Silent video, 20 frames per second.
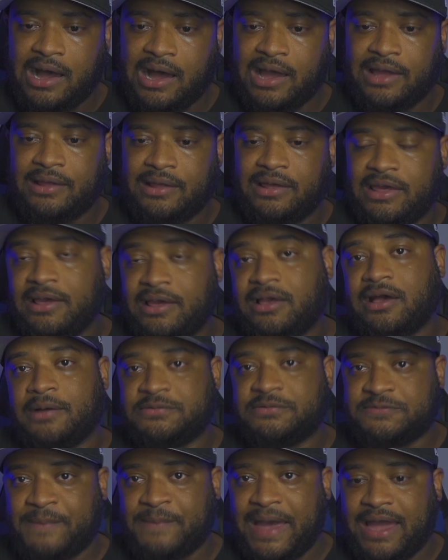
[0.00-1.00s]
he
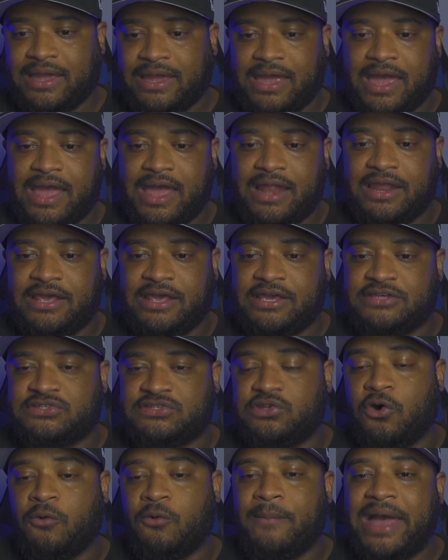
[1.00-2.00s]
comes back and he's
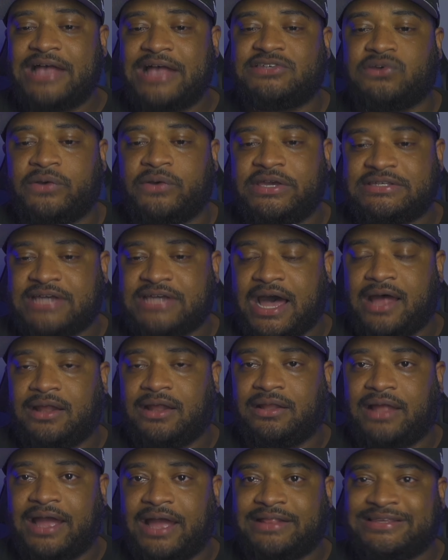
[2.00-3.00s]
Nomad. So he's kind of
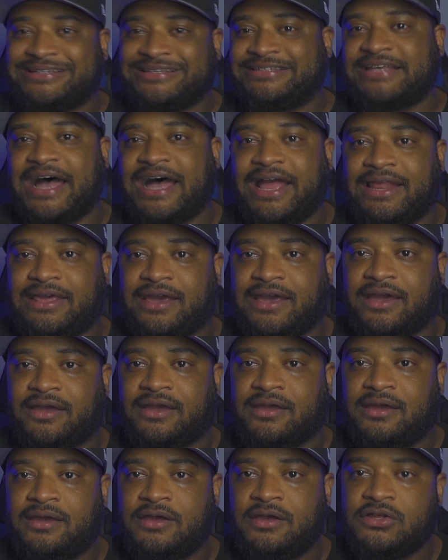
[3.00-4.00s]
like the sidekick
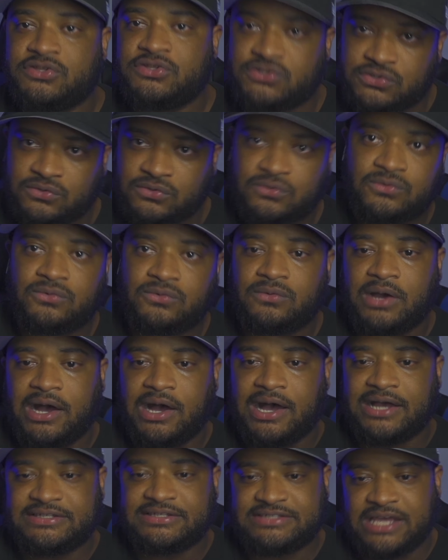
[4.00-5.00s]
to
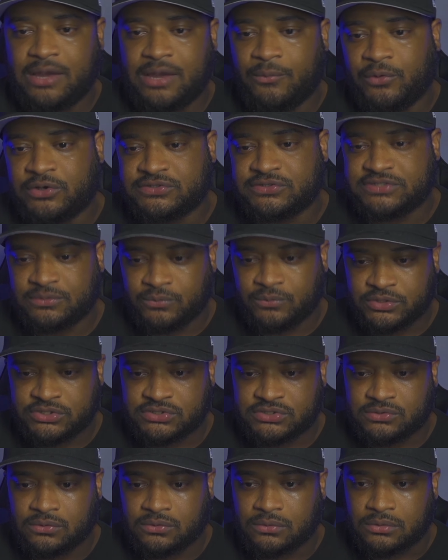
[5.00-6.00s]
Sam Wilson, which
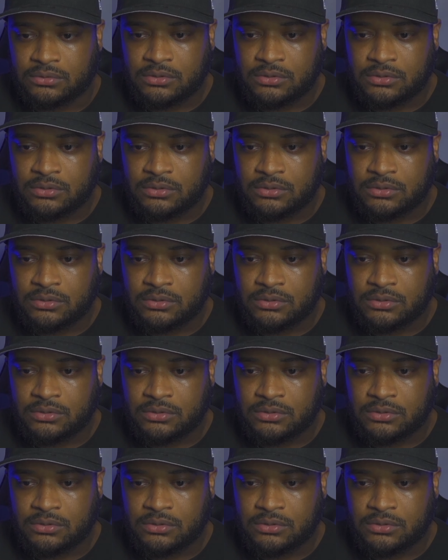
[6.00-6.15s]
is cool.